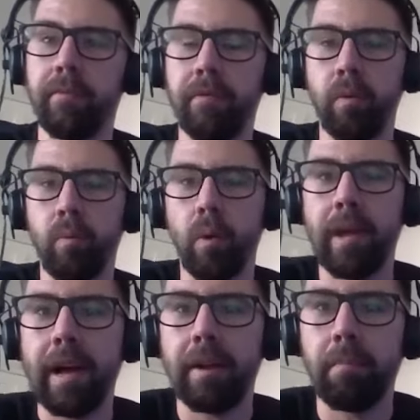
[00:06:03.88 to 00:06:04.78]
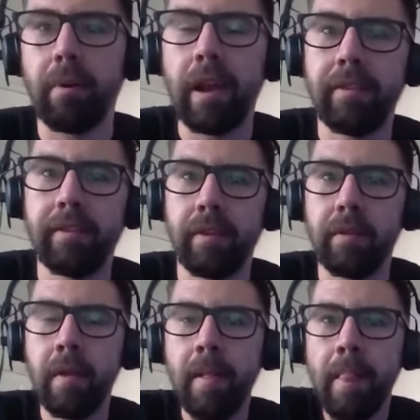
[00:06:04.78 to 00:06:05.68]
for what we had in place. And
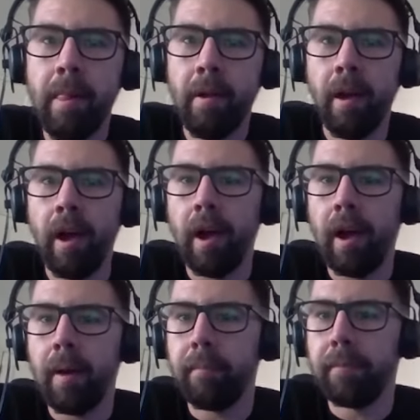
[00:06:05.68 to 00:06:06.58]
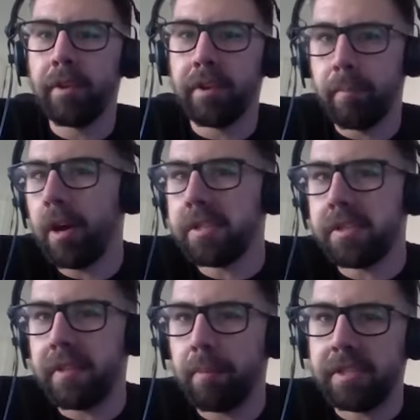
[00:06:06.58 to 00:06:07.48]
um, the demise of
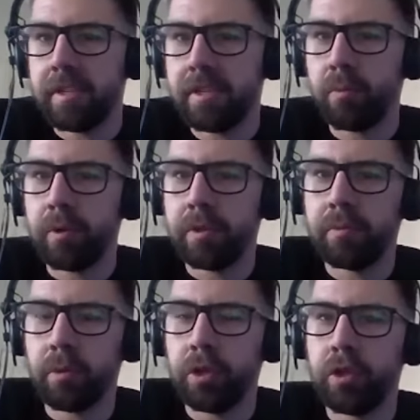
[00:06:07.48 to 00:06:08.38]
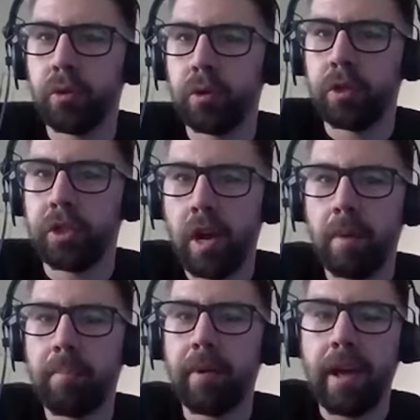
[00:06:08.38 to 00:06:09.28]
that business was, was short,
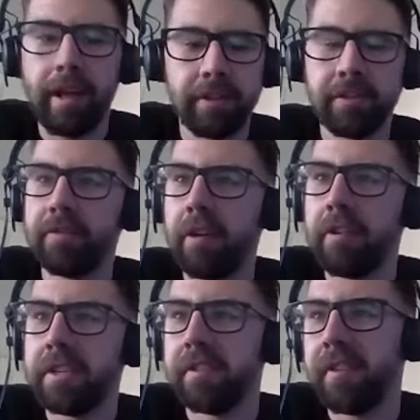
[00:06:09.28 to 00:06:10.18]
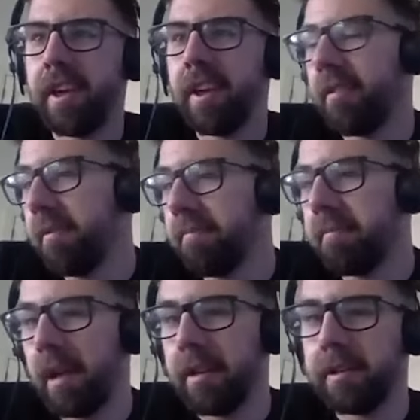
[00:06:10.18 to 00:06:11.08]
sharp, and very severe. And,
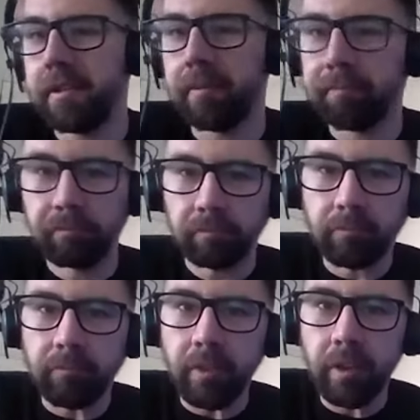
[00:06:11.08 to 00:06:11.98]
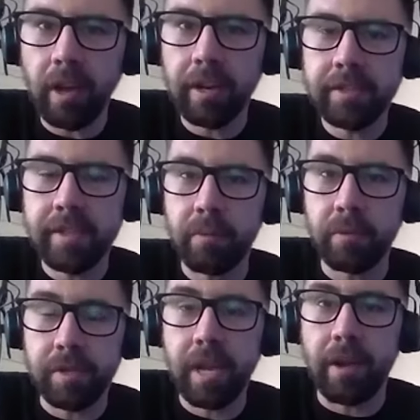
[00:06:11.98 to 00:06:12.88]
and And it
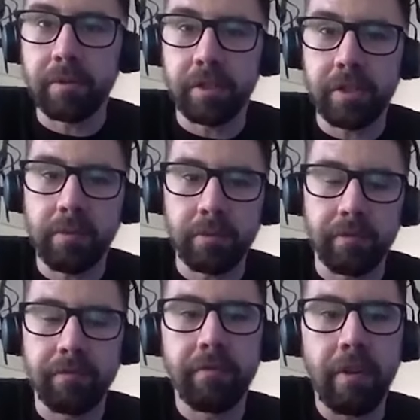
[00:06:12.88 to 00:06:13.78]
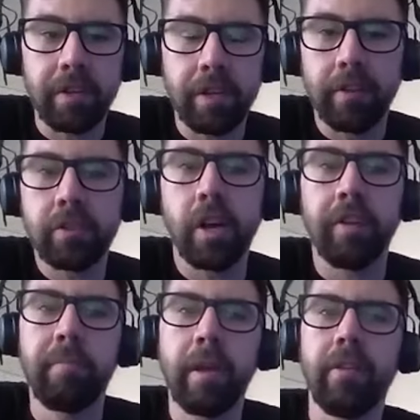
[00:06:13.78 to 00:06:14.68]
was, yeah, it was, a, it was a very kind of
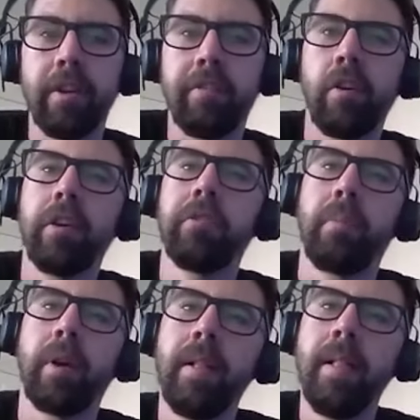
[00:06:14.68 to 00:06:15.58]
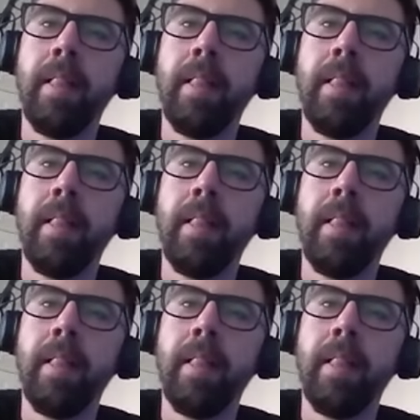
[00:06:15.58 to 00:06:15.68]
tough period for us, but